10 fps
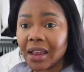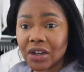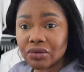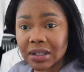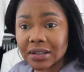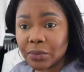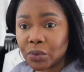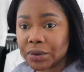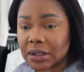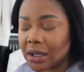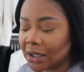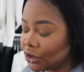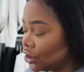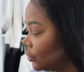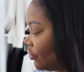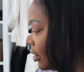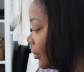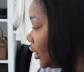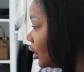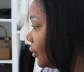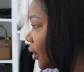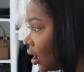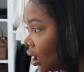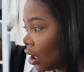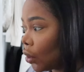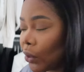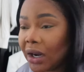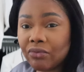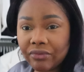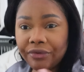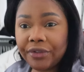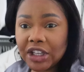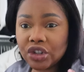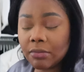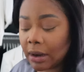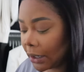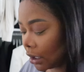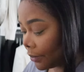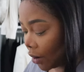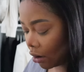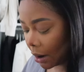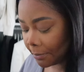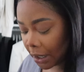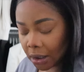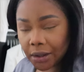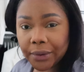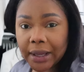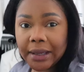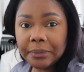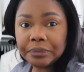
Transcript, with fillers: and drink some water and continue with my makeup when i'm finished doing my makeup i'll come back okay